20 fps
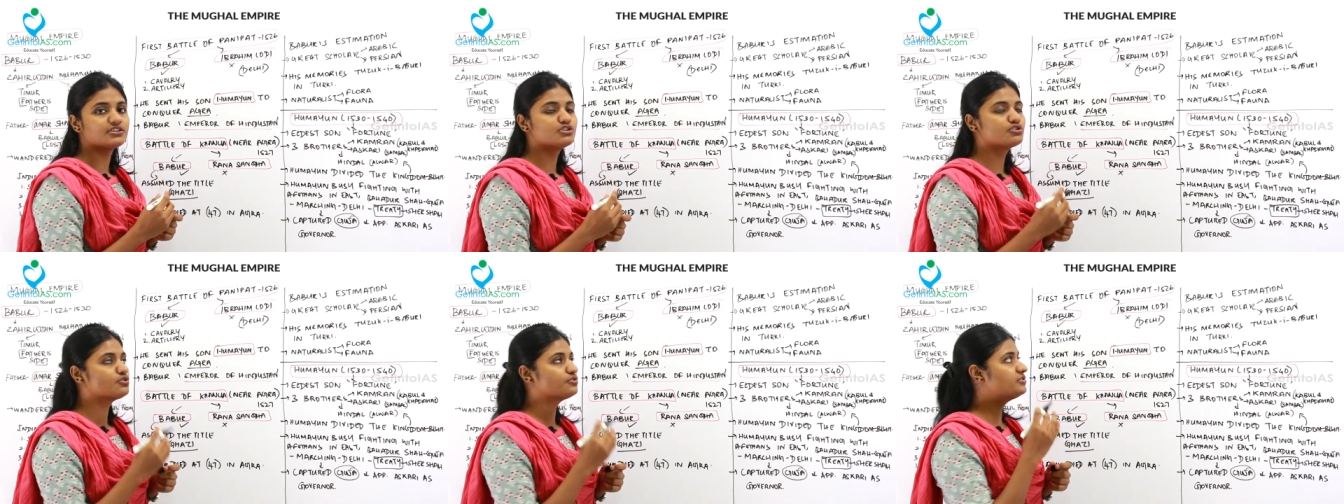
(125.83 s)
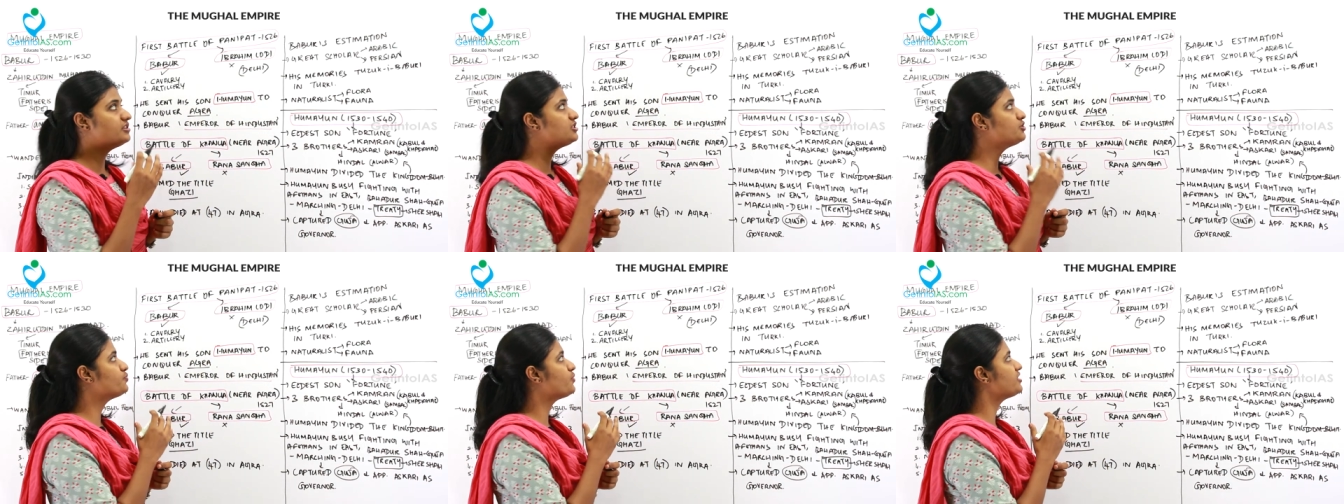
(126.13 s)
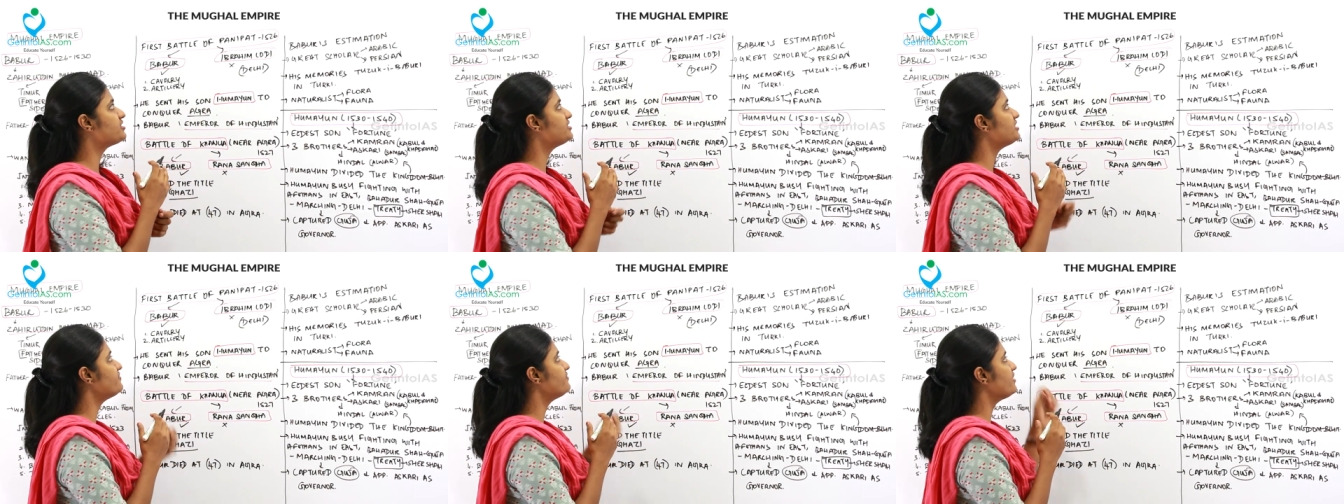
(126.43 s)
So this
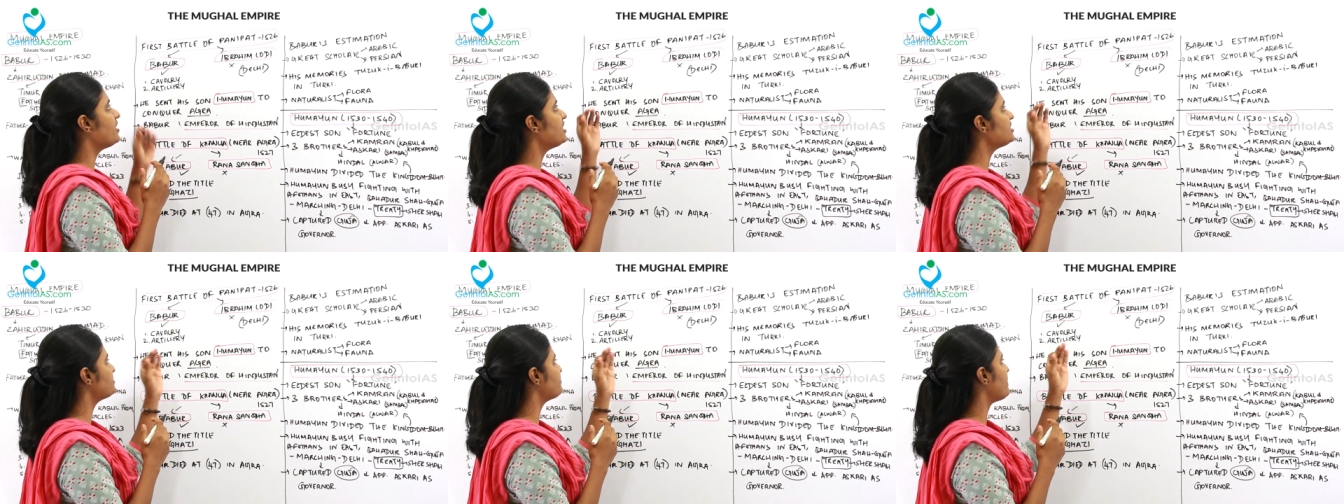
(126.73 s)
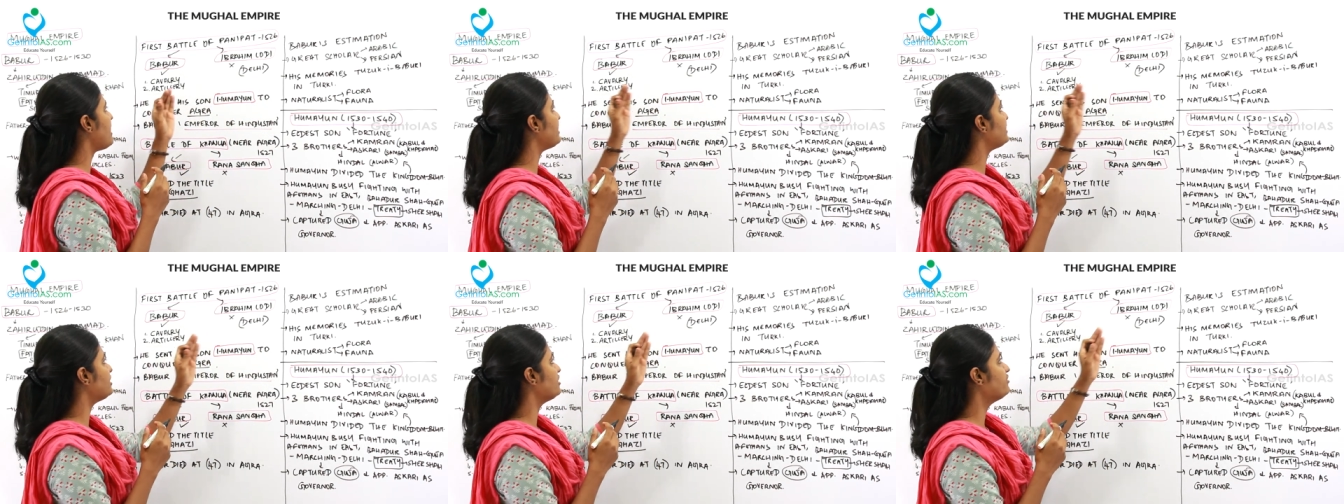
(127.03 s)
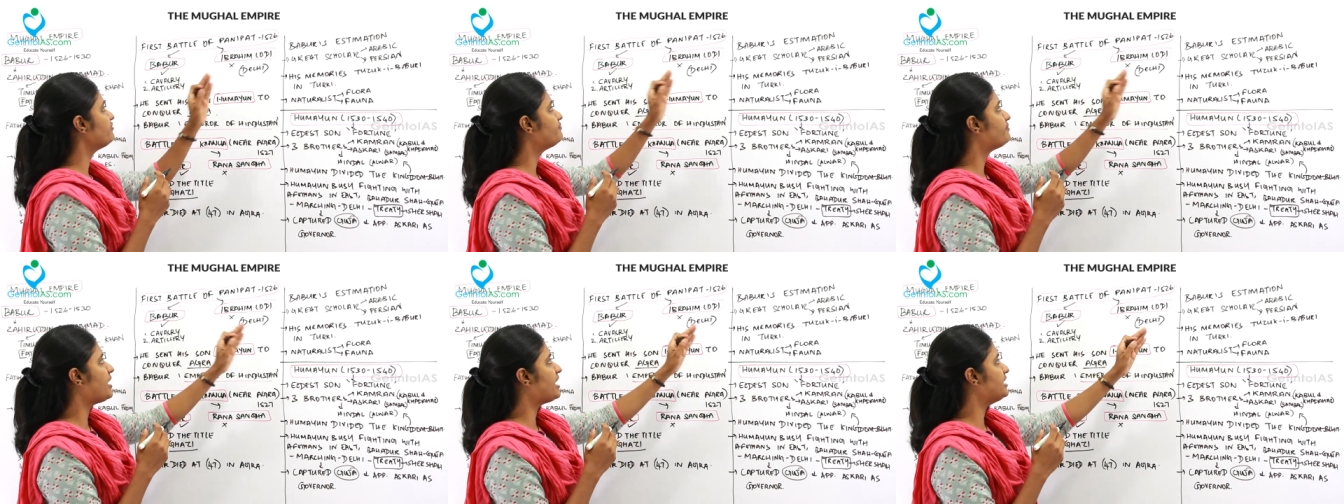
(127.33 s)
was the first battle
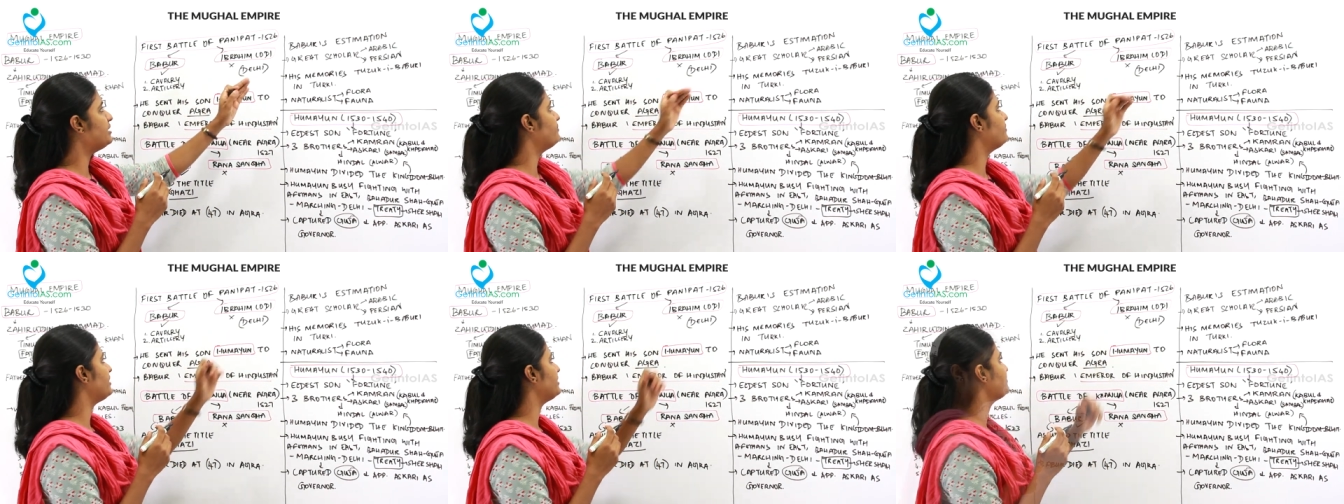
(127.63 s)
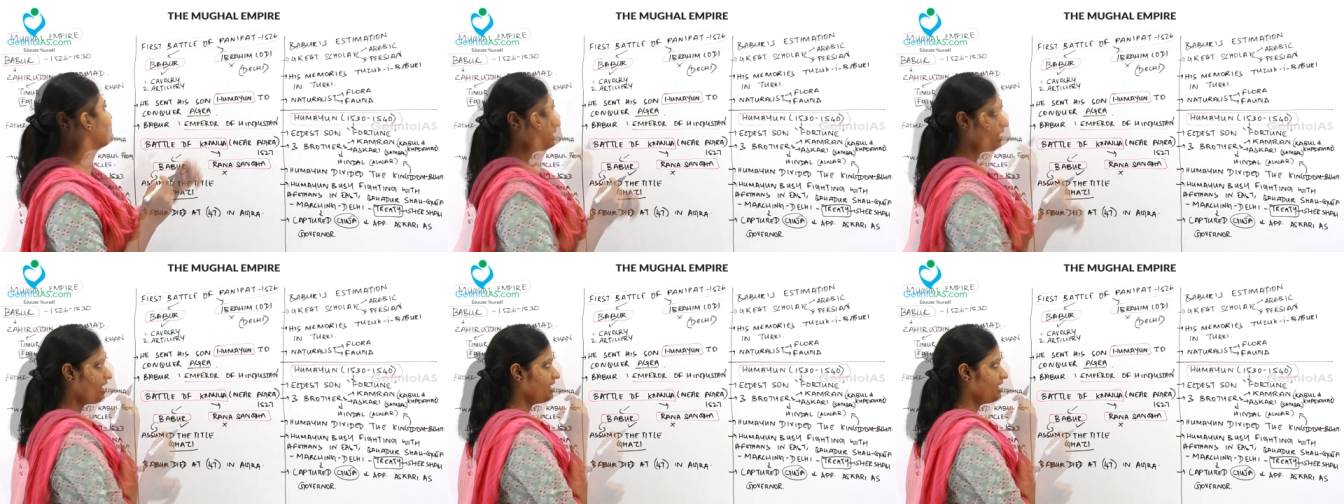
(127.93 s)
of Panipat.